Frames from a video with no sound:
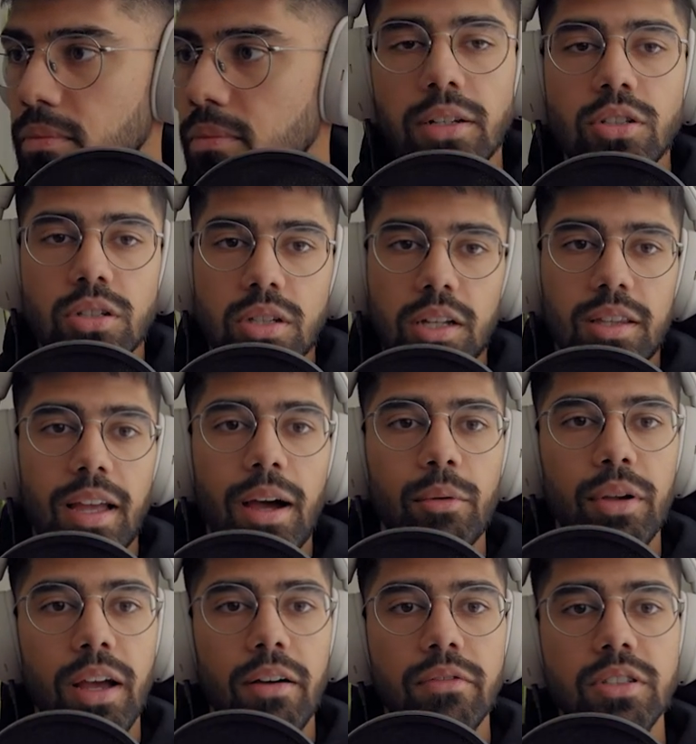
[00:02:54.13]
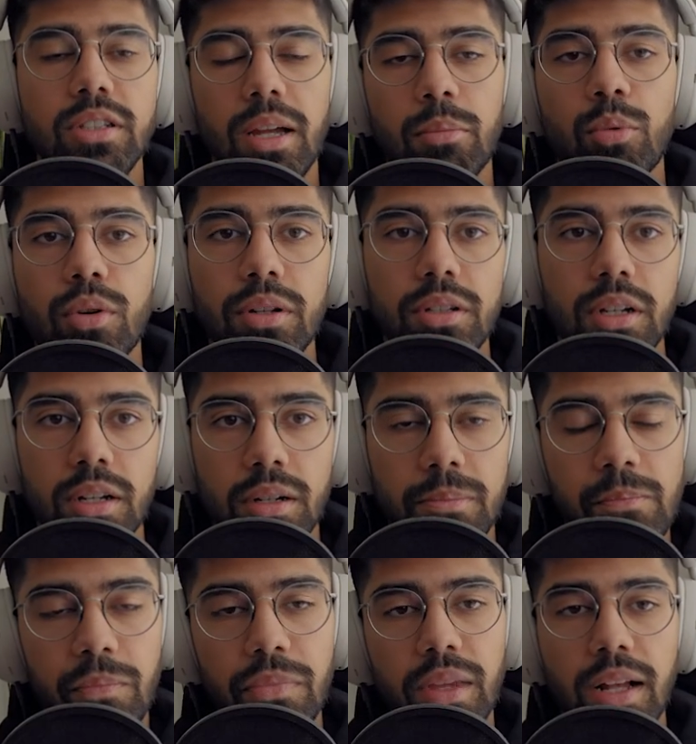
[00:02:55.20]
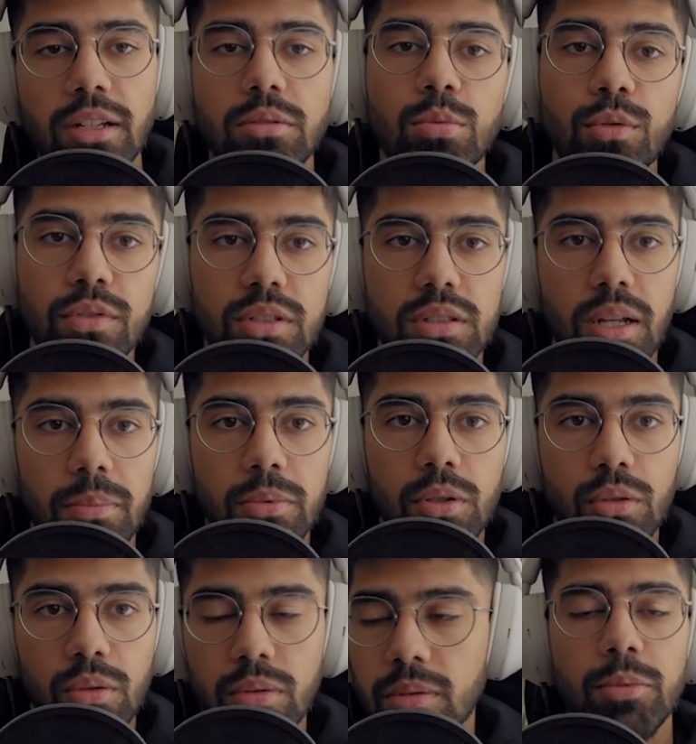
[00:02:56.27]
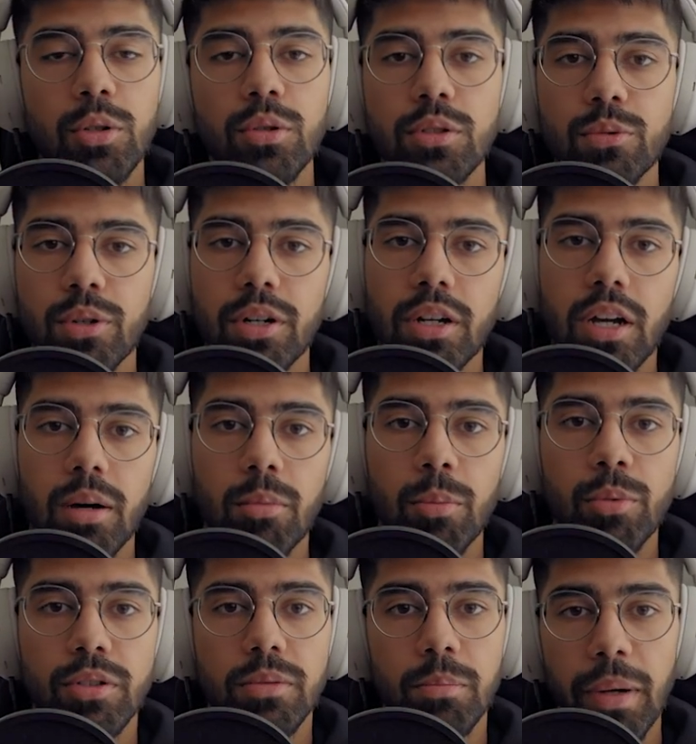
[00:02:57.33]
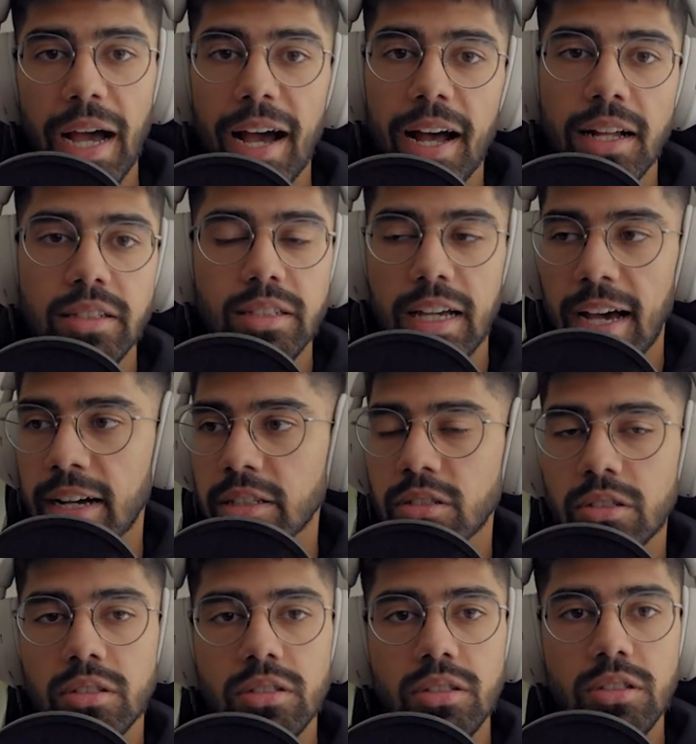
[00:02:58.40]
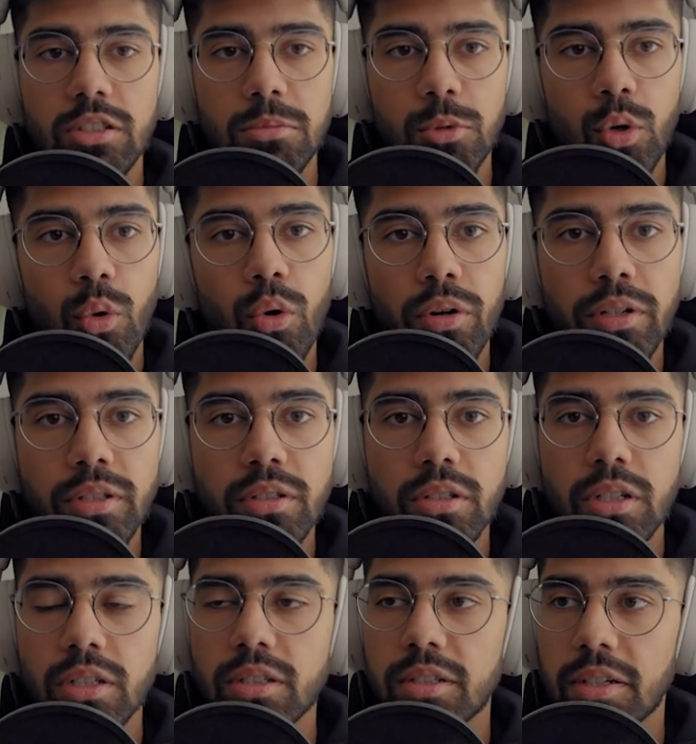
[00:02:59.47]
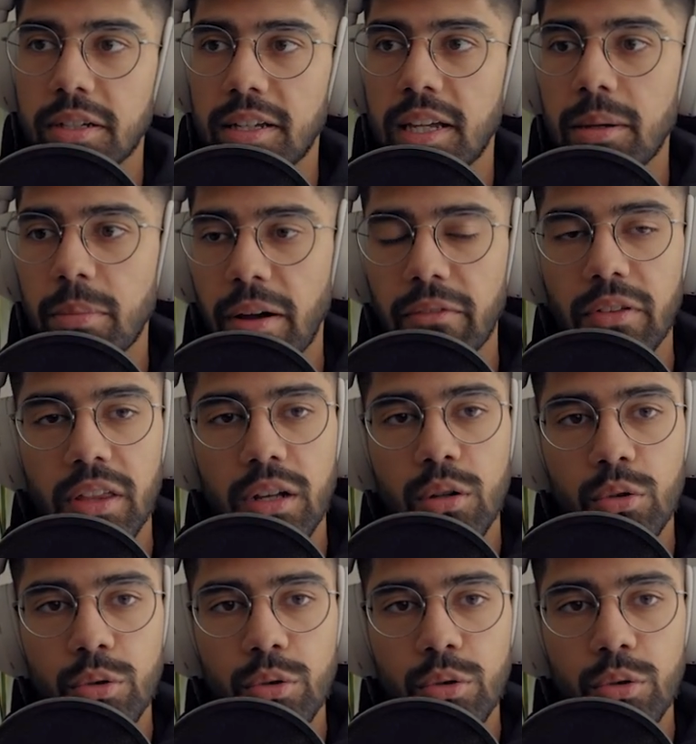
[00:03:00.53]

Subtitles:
And just like that, we have step 1 done. Now let's move to step 2. Step 2 is we're going to come up with some pads, accents, and some chords to keep everything